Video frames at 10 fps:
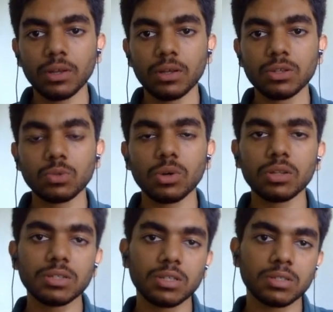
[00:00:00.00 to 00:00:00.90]
So what are the
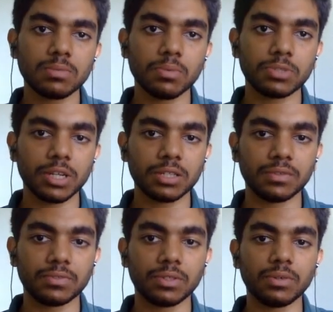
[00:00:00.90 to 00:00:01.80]
system
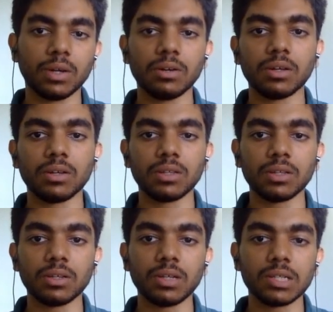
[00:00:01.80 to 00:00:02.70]
objectives? The
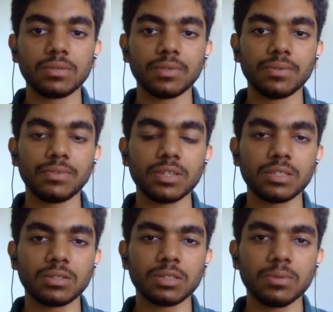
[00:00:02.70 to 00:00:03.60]
first
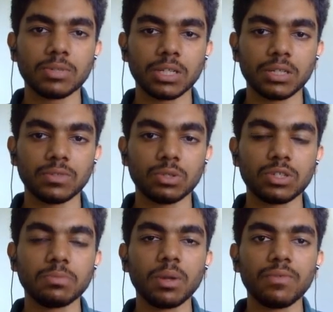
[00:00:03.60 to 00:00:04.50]
system objective is to
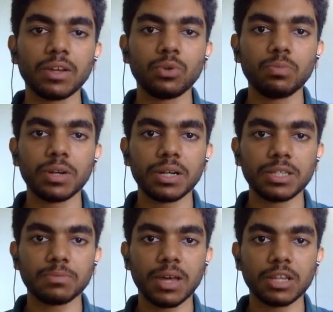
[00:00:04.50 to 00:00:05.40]
simplify
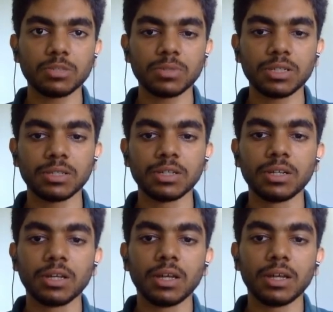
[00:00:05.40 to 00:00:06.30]
Kubernetes management,
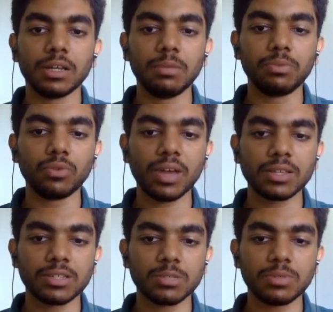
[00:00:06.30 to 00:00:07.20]
improve
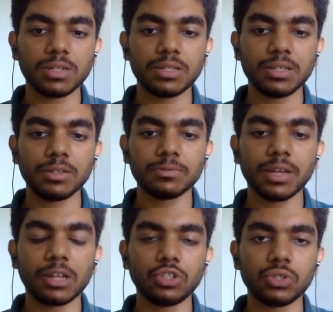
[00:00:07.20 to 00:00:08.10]
accessibility,
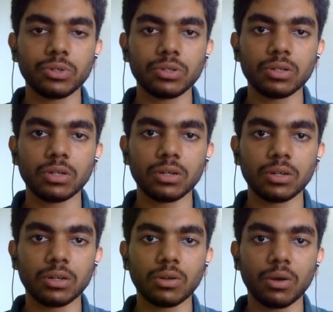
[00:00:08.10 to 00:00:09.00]

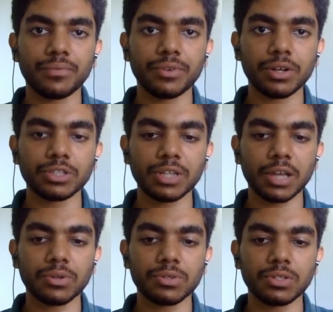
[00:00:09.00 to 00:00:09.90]
ensure configuration
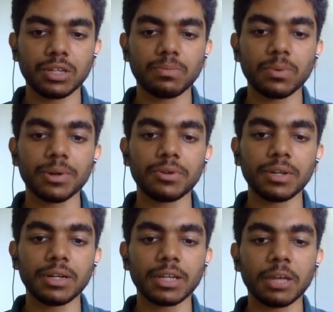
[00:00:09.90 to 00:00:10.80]
accuracy, and provide
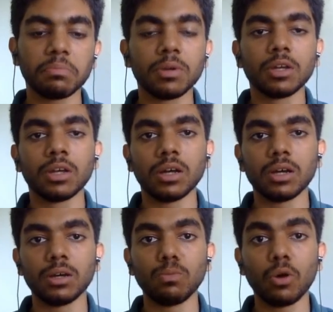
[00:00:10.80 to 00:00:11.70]
real-time
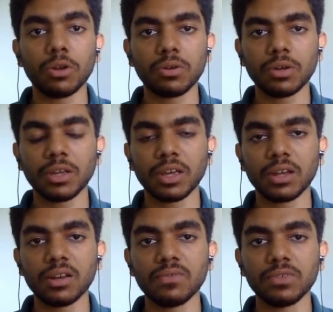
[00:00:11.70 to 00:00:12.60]
monitoring
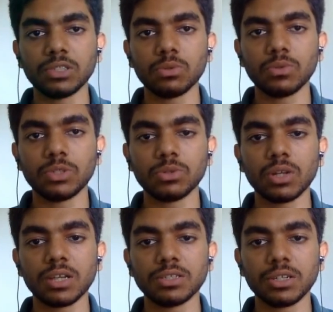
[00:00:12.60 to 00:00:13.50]
and
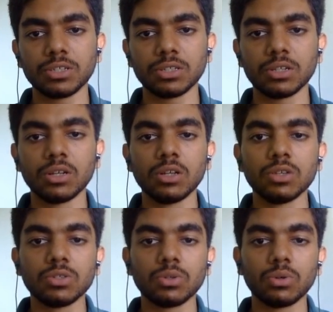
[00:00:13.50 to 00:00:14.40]
visualization.
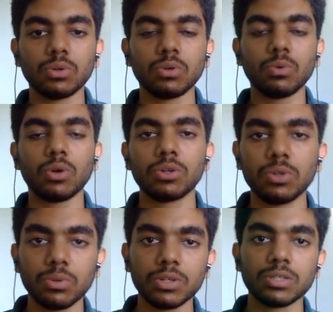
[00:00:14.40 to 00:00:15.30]
So what you
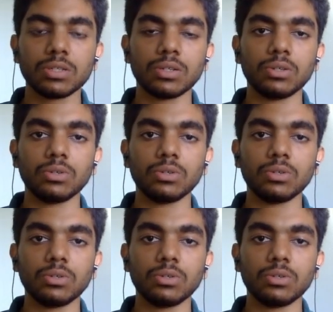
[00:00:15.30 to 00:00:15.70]
do is